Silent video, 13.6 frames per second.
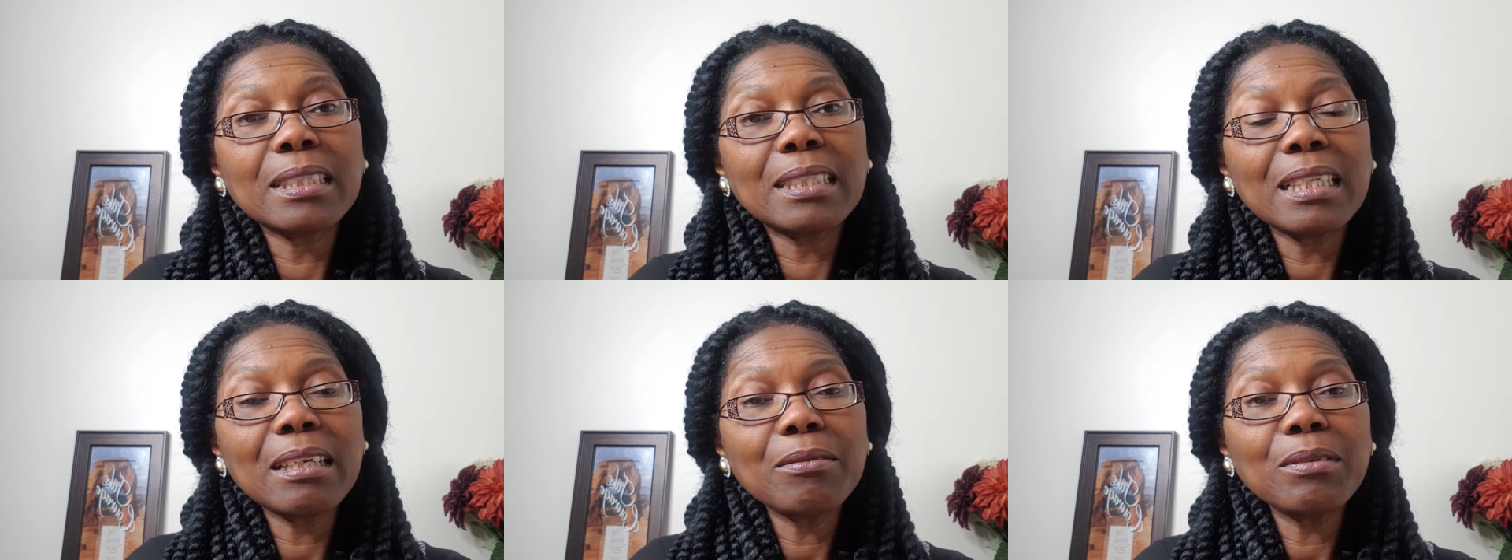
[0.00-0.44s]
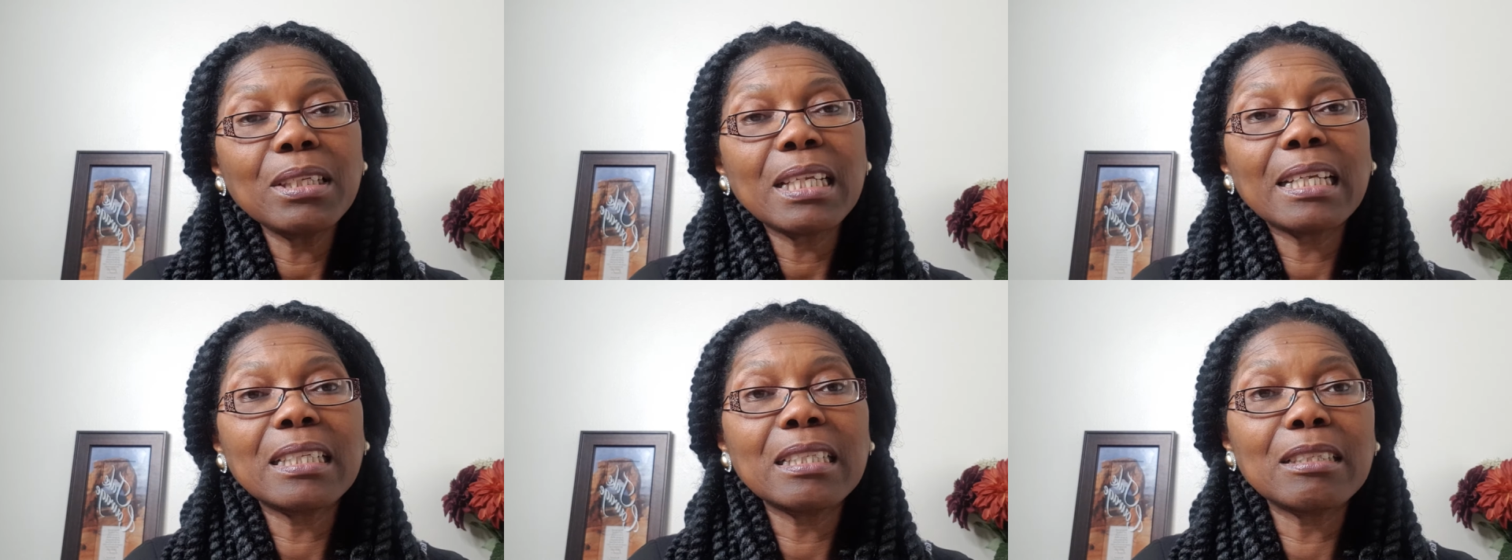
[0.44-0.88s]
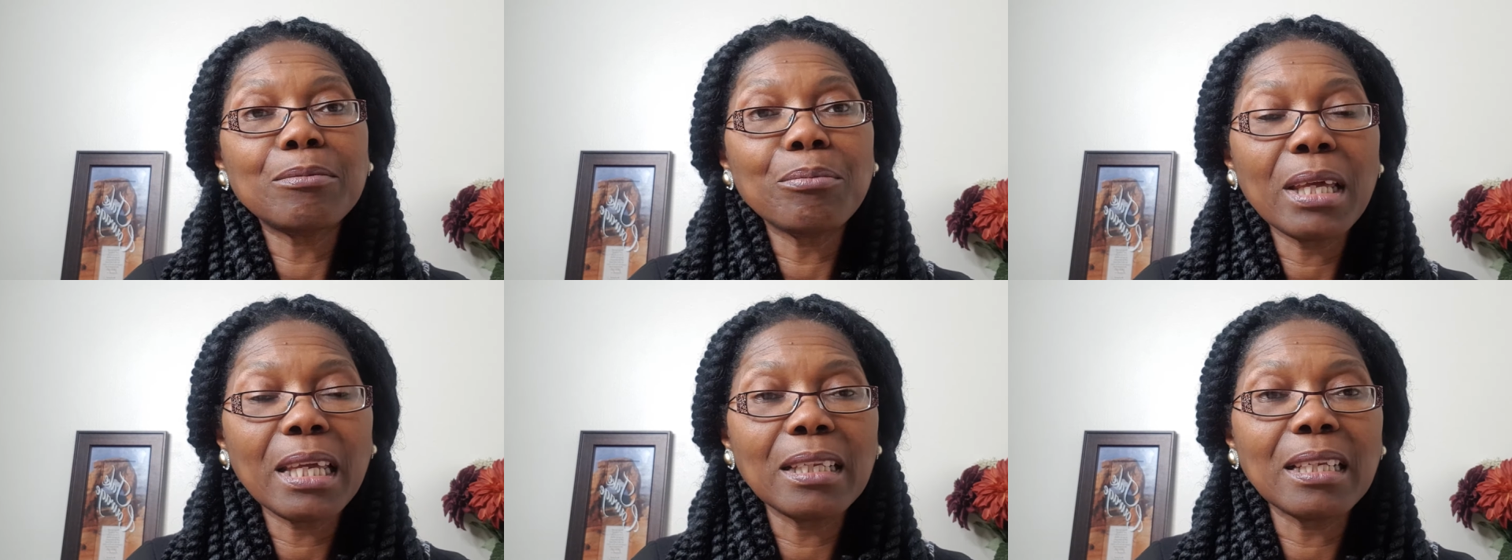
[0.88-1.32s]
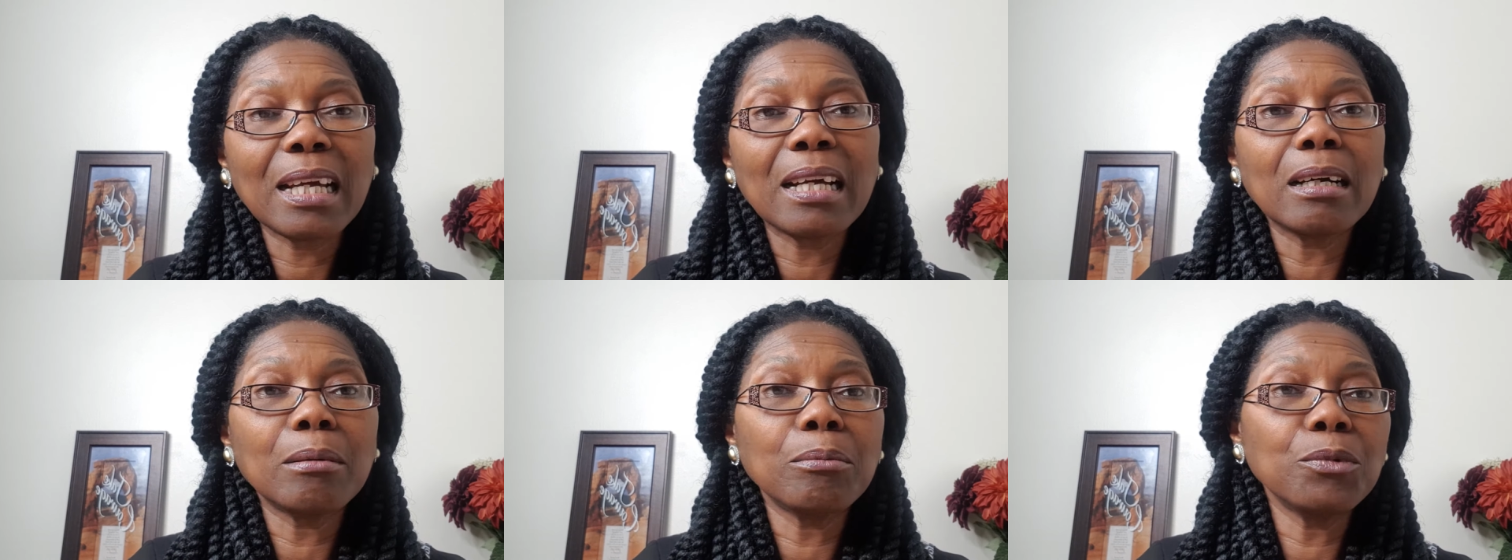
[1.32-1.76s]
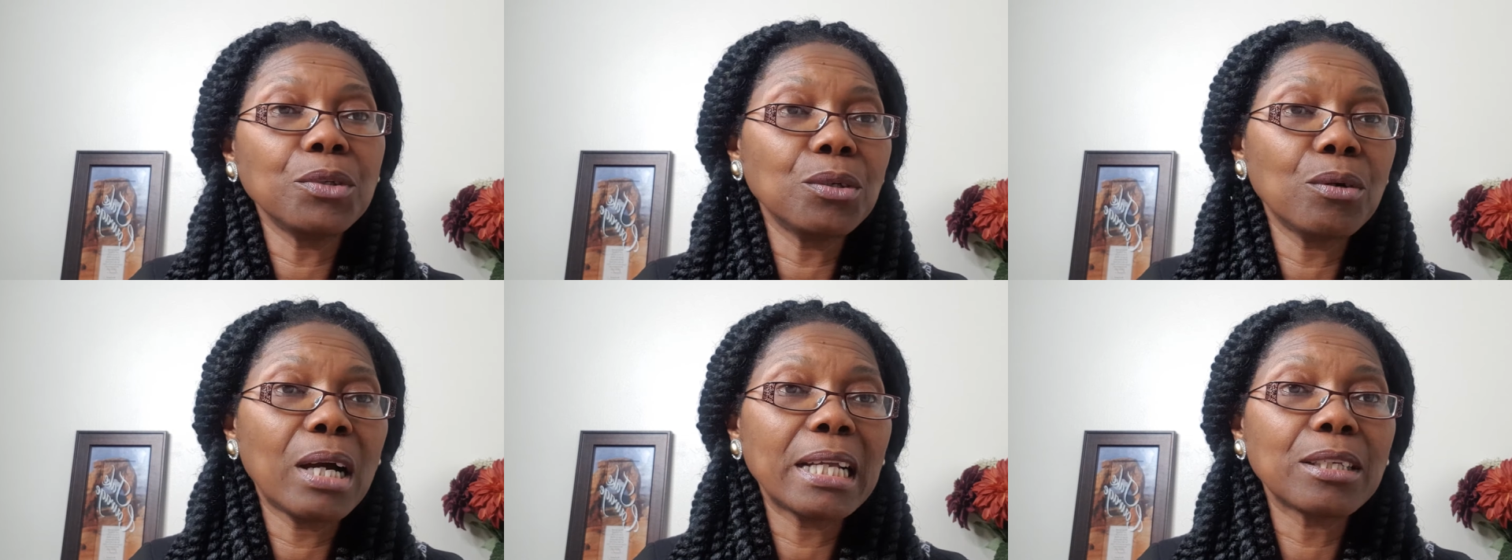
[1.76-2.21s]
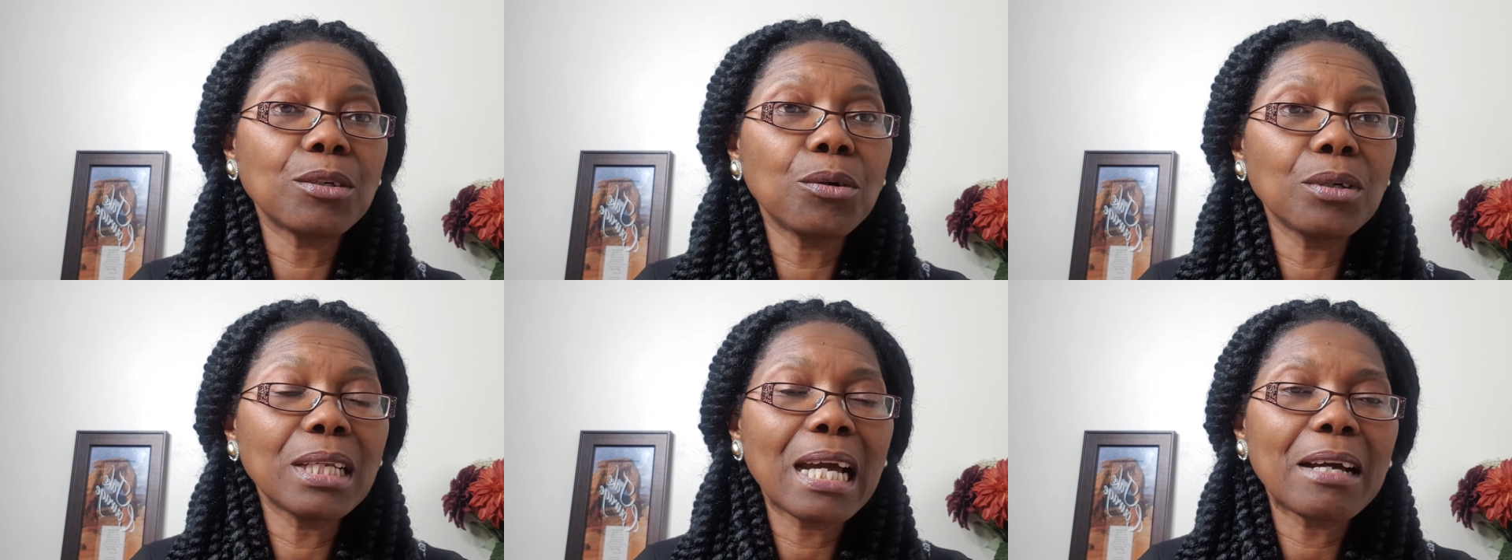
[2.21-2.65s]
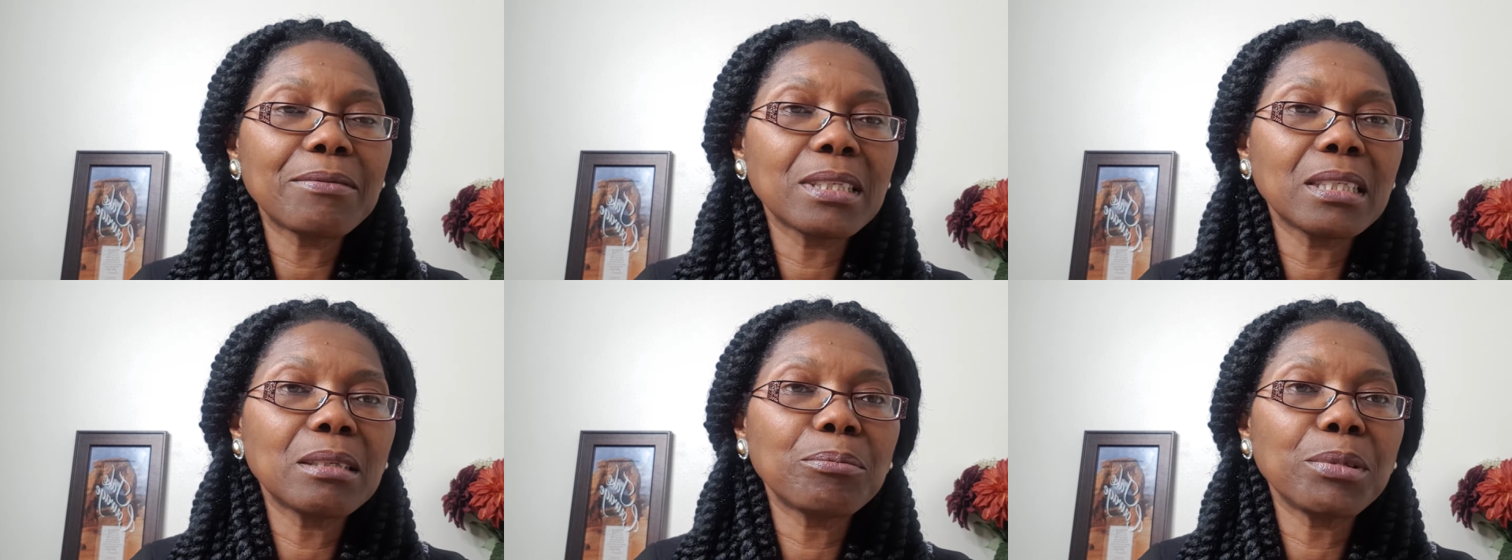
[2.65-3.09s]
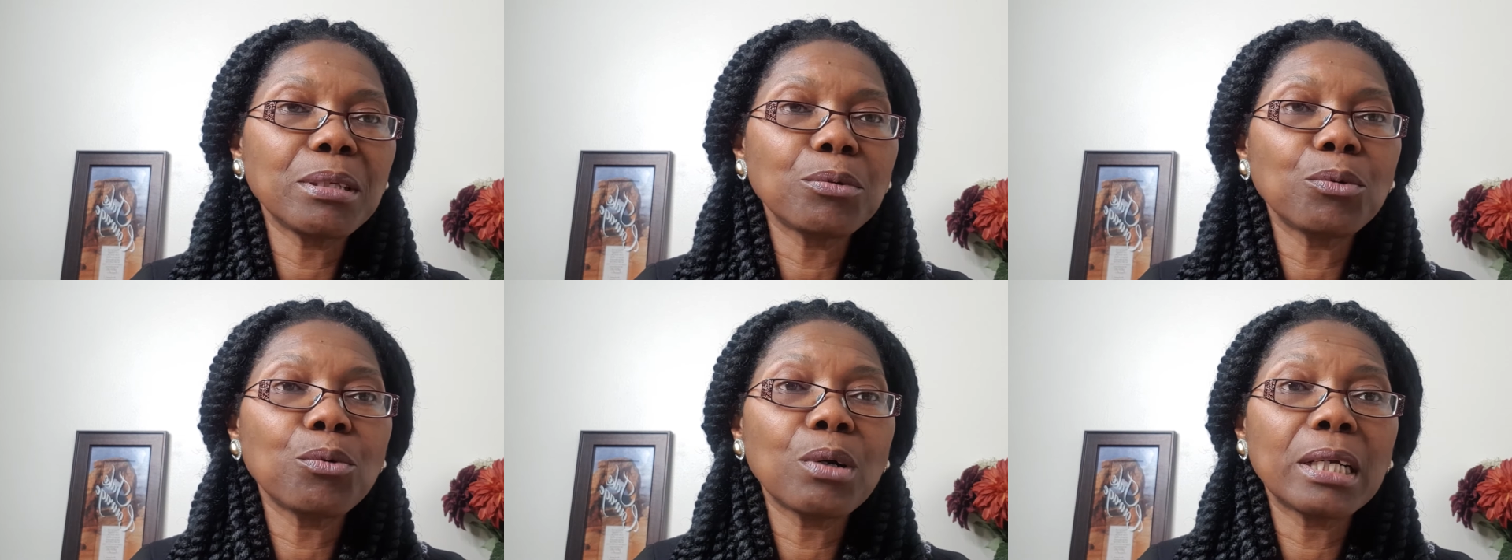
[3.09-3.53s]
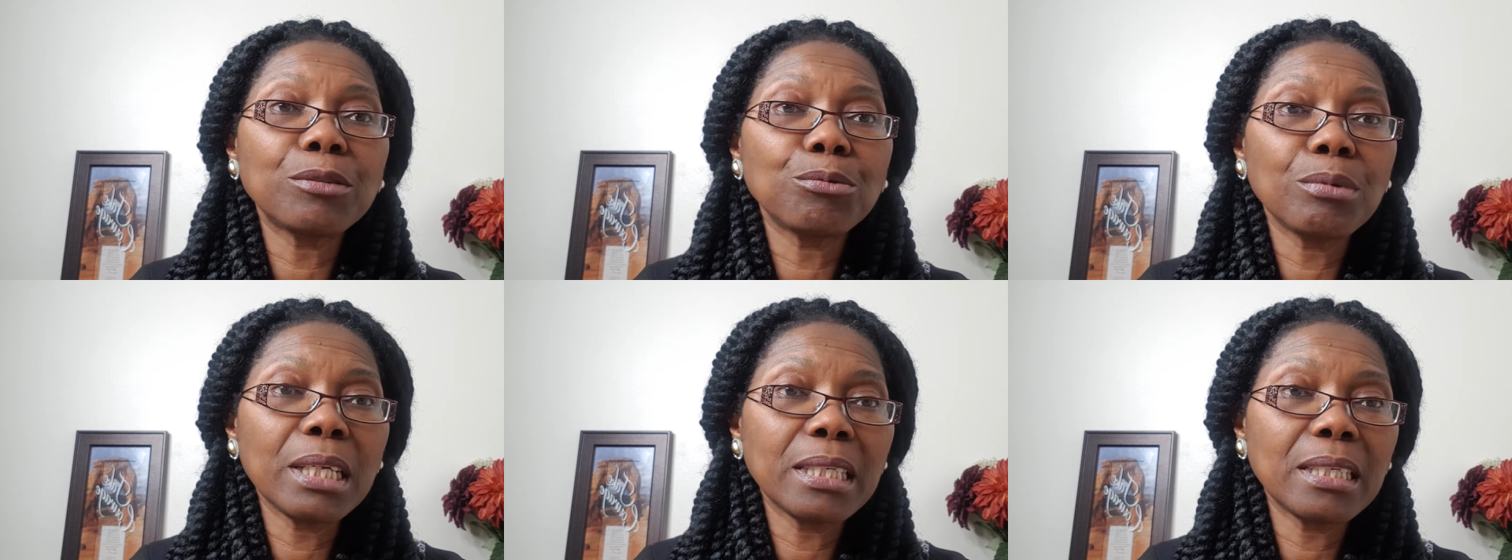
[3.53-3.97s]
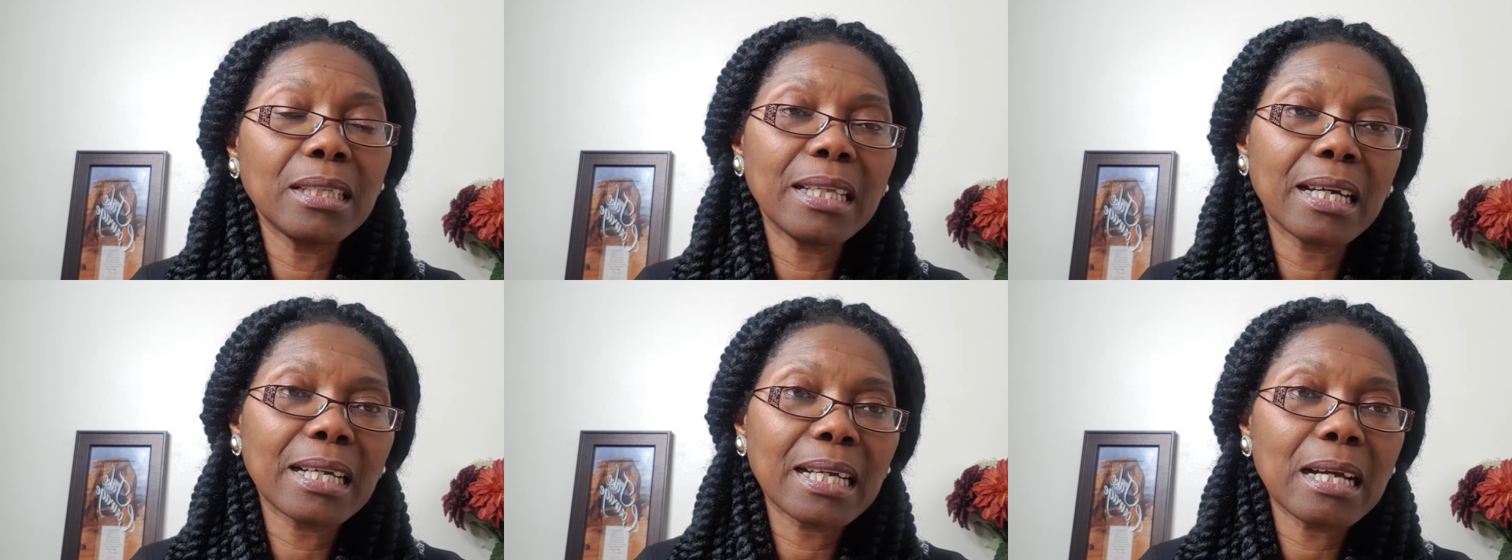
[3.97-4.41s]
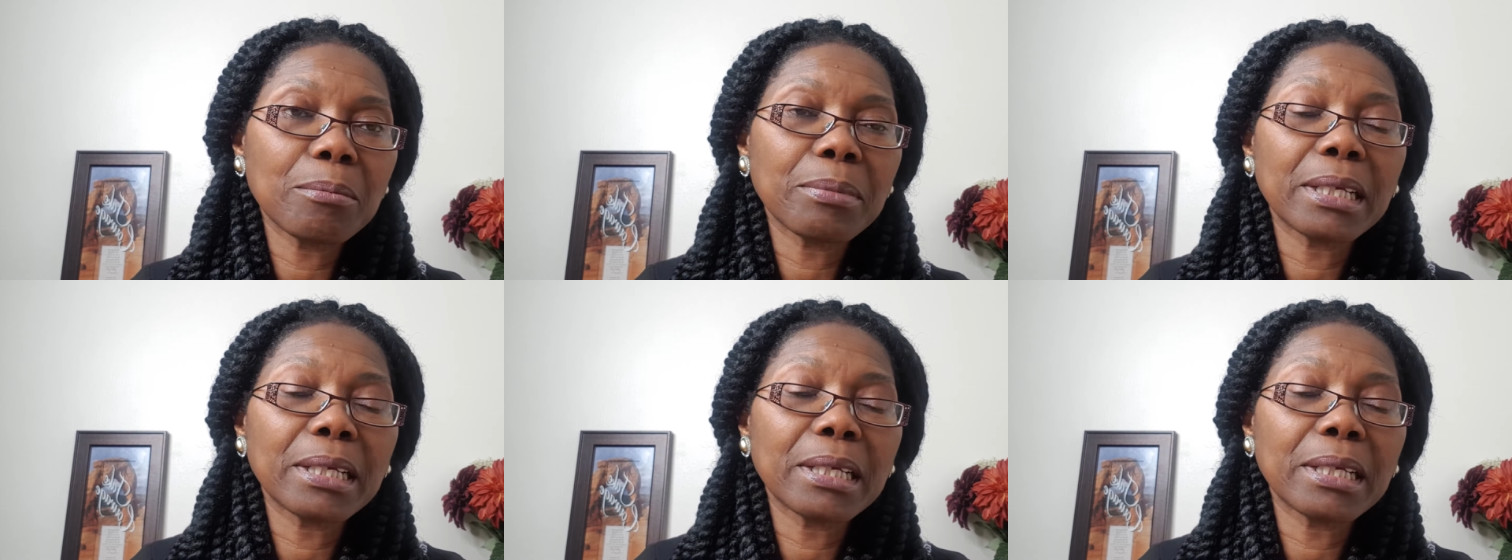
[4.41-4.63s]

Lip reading: David and his men, had gone after the people who had raided their camp